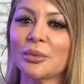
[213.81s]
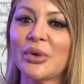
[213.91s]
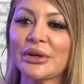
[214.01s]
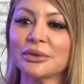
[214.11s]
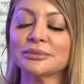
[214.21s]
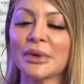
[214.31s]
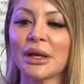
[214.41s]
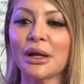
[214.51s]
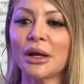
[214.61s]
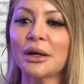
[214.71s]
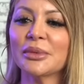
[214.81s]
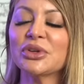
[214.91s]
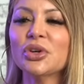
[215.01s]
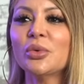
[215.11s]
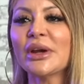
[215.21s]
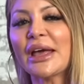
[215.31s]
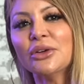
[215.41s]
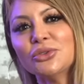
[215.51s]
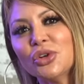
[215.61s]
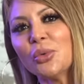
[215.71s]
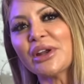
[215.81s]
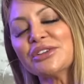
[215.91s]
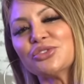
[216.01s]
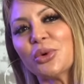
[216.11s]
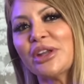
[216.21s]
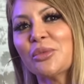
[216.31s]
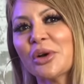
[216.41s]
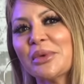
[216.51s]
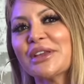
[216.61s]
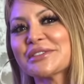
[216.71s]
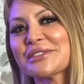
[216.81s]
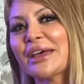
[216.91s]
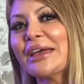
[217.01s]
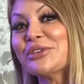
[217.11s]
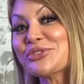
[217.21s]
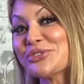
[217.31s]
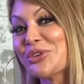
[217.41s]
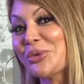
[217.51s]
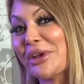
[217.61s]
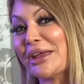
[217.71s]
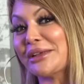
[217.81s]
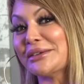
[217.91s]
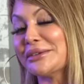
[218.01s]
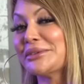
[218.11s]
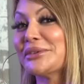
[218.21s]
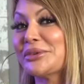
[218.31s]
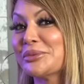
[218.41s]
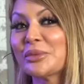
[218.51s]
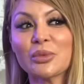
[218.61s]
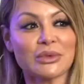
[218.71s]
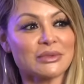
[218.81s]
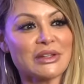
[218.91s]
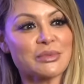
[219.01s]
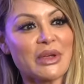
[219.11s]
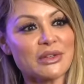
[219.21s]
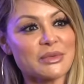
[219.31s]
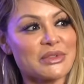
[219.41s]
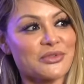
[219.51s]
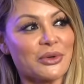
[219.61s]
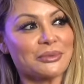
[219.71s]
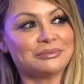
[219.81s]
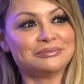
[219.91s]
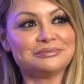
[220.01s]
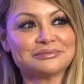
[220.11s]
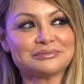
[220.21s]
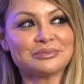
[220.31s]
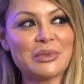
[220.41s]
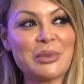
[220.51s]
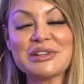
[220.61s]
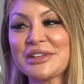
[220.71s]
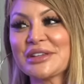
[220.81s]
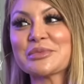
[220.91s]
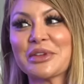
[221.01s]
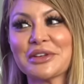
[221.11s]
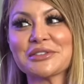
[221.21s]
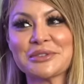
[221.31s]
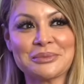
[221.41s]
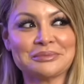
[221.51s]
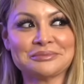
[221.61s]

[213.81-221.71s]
Bueno, you know what? I don't know what I do anymore because I used to know what I... Oh, that's my husband's phone. I'm going to say this because...